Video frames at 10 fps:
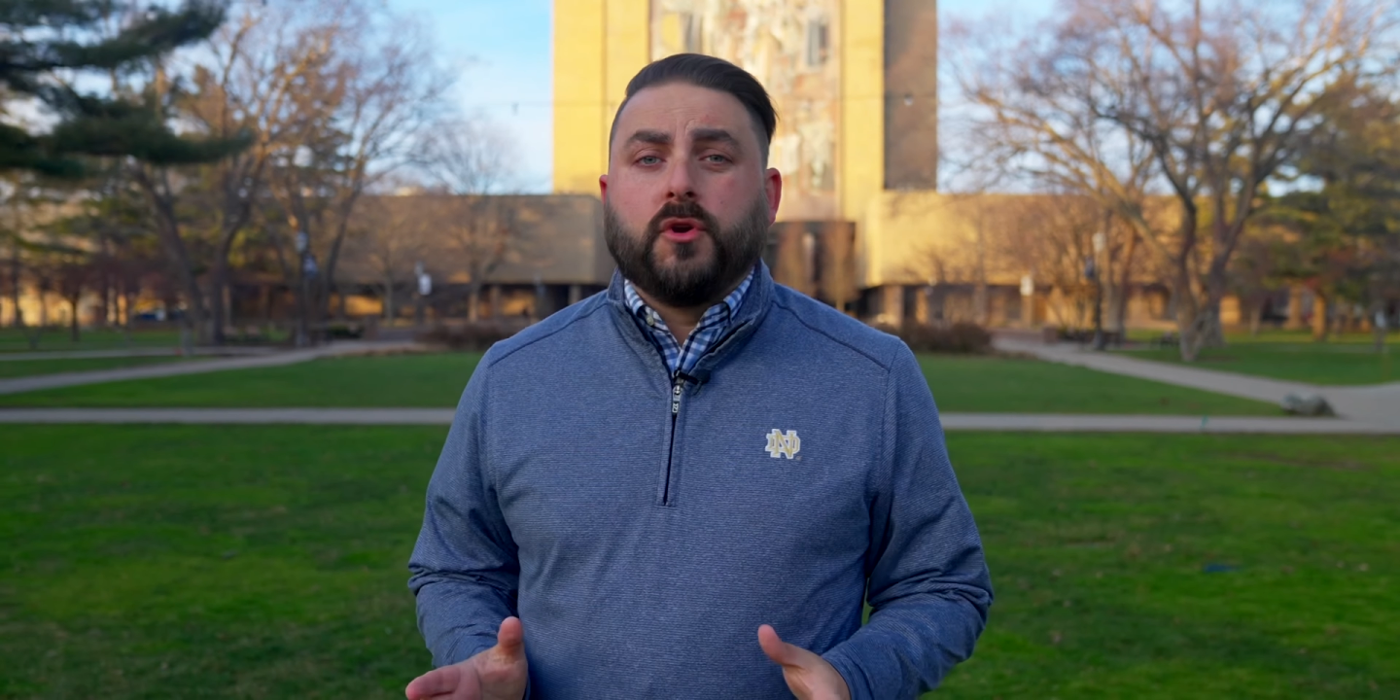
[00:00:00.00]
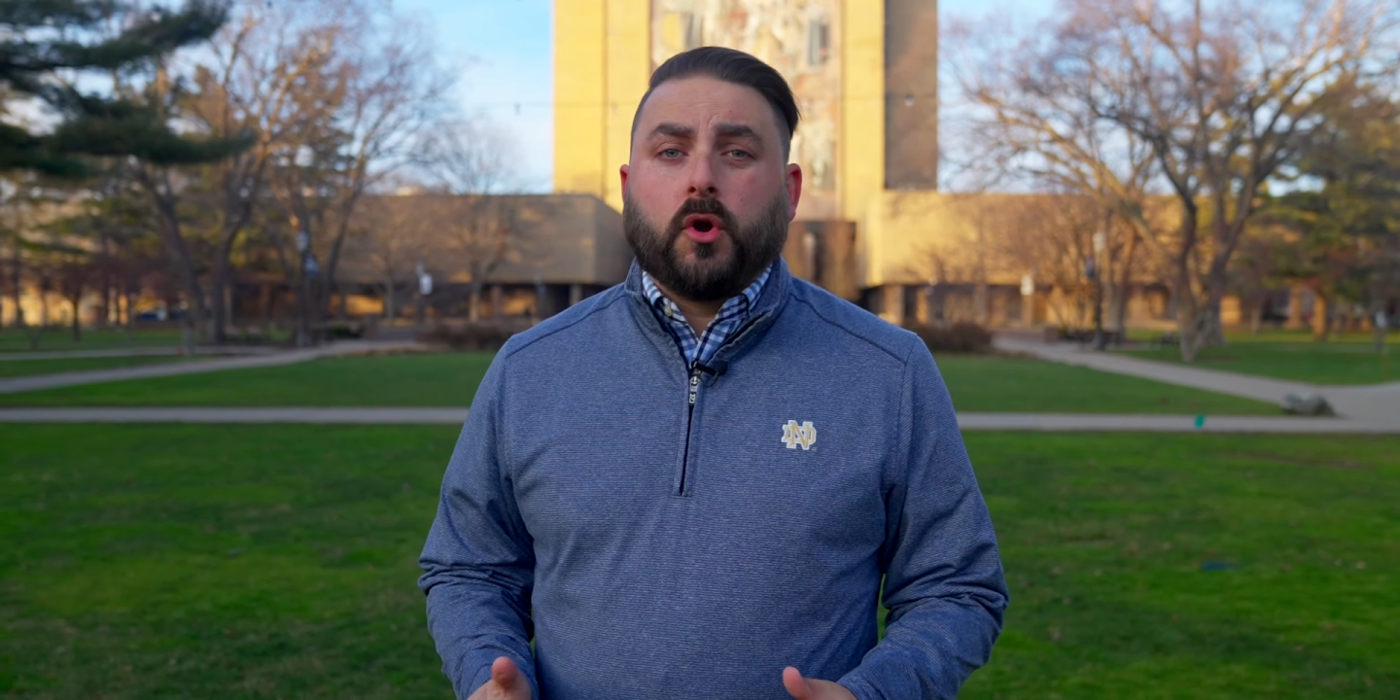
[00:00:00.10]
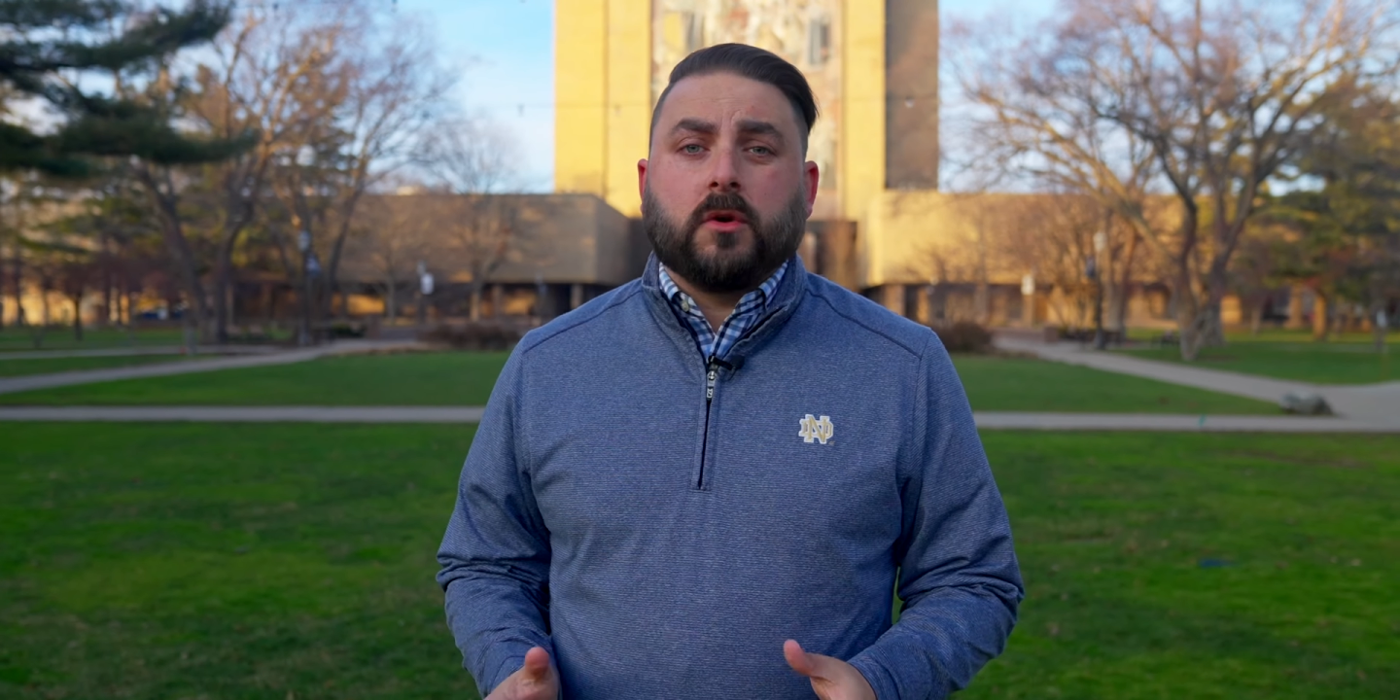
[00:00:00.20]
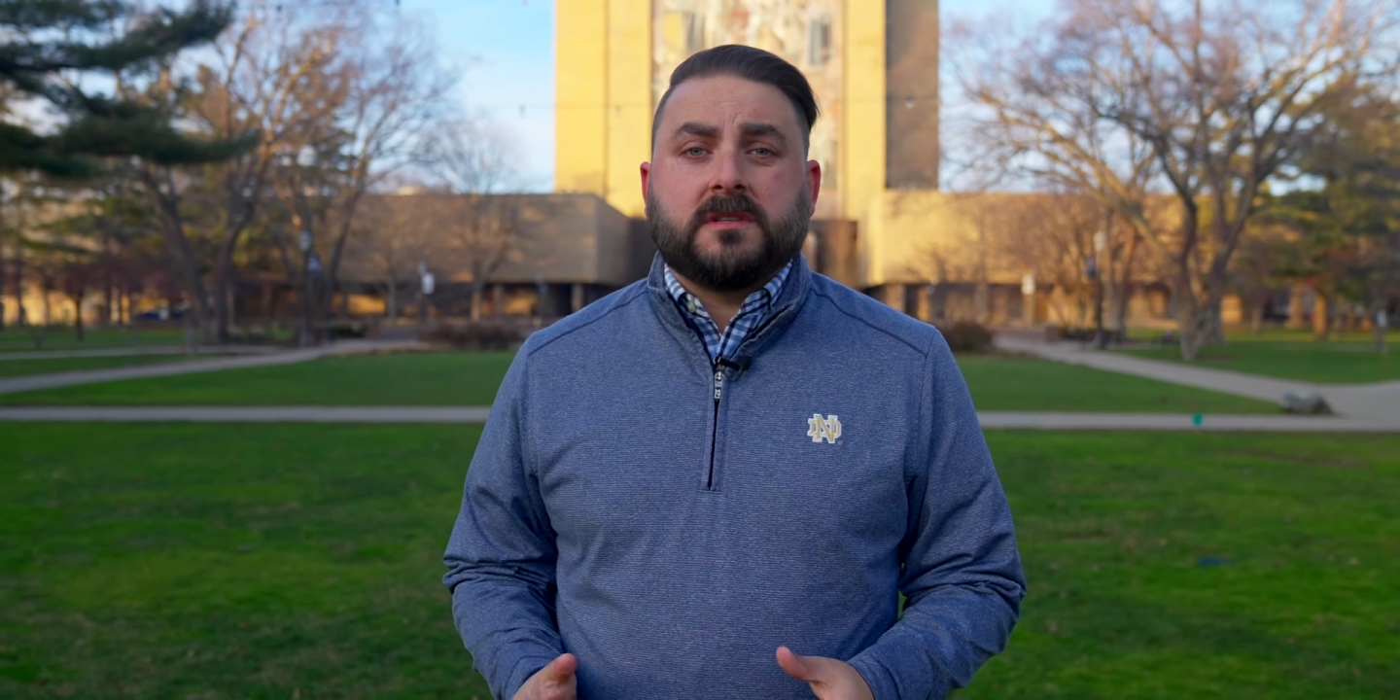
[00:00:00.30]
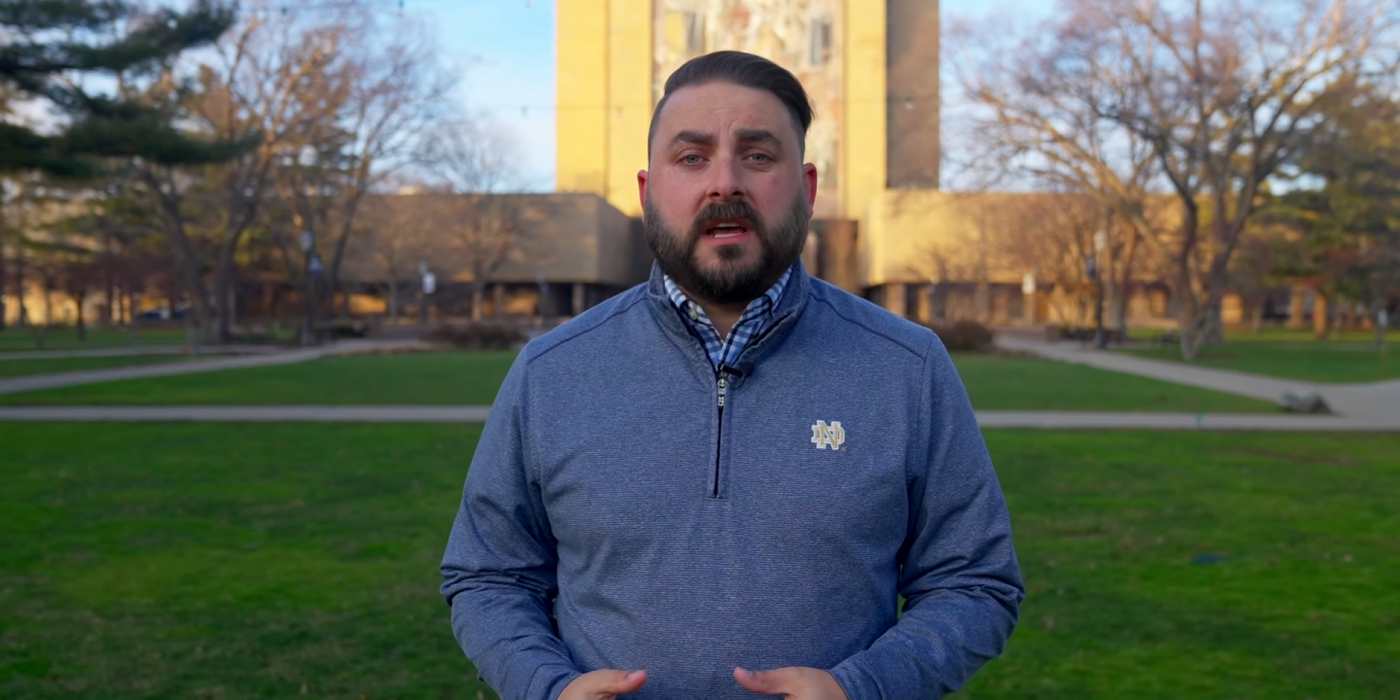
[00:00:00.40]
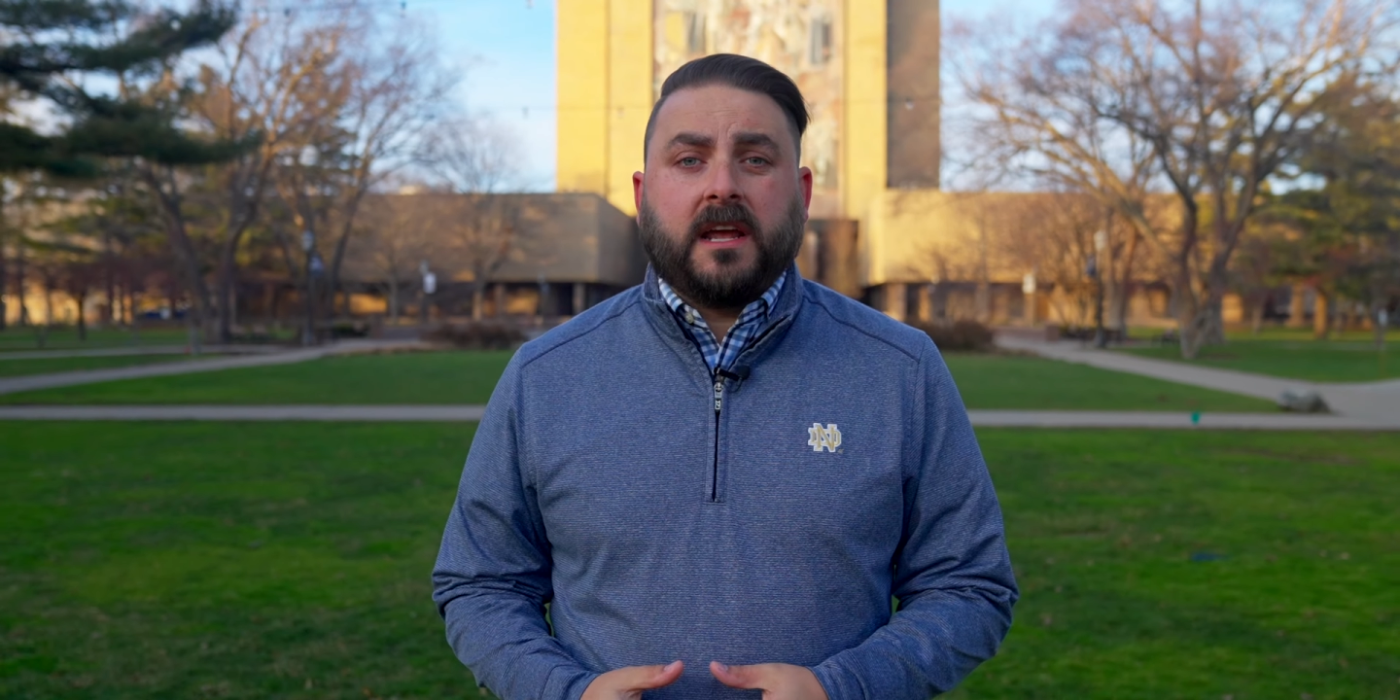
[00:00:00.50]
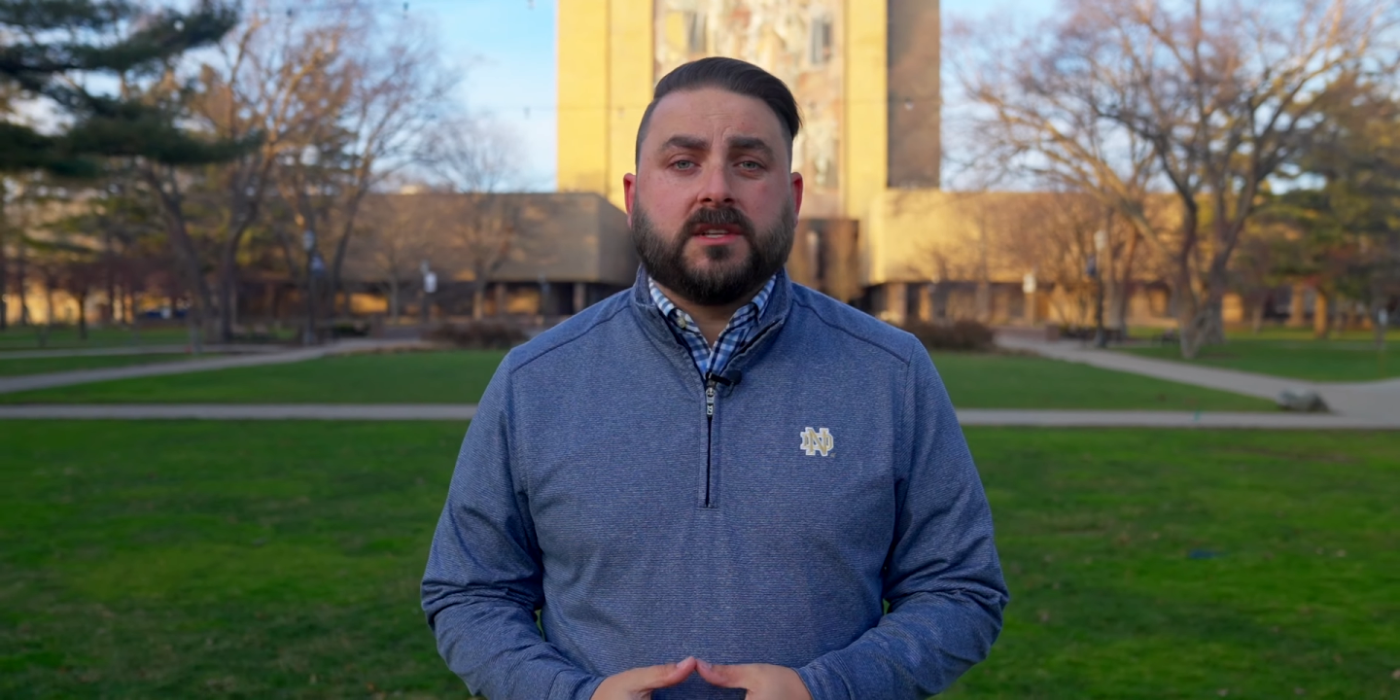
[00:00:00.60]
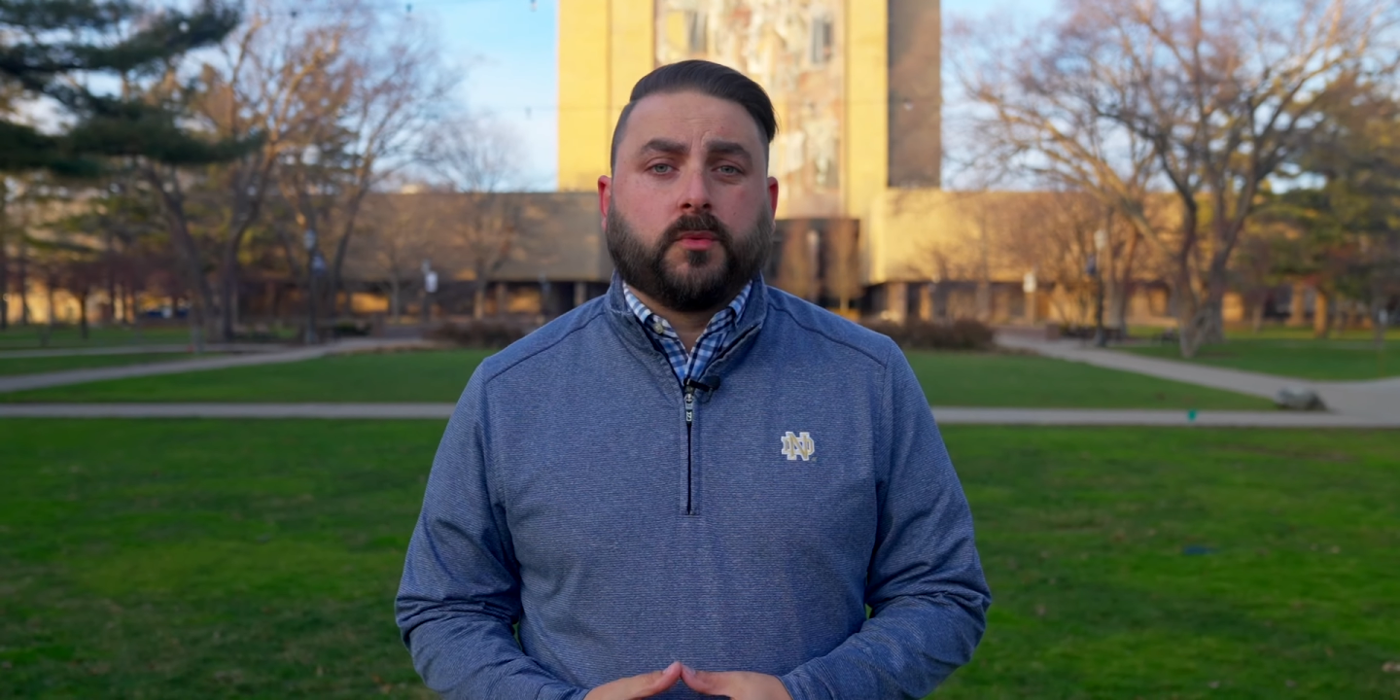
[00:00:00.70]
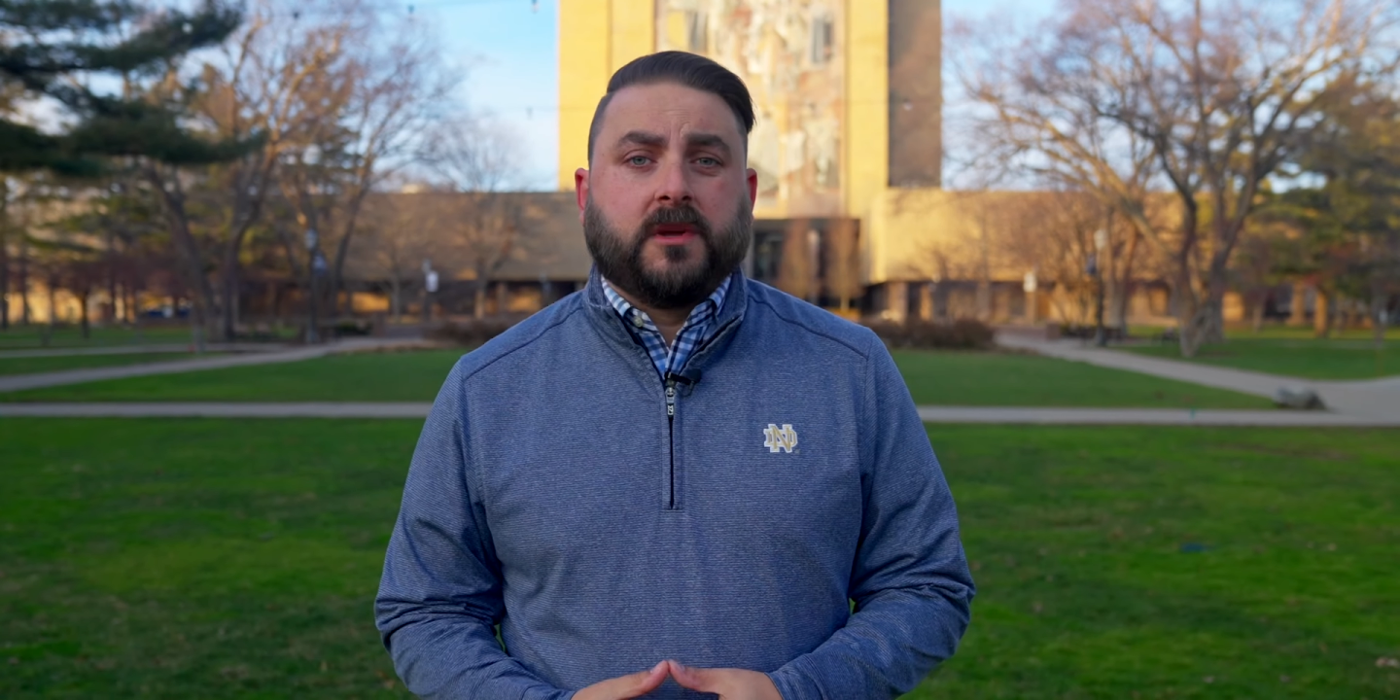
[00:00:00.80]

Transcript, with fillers: Neuroscience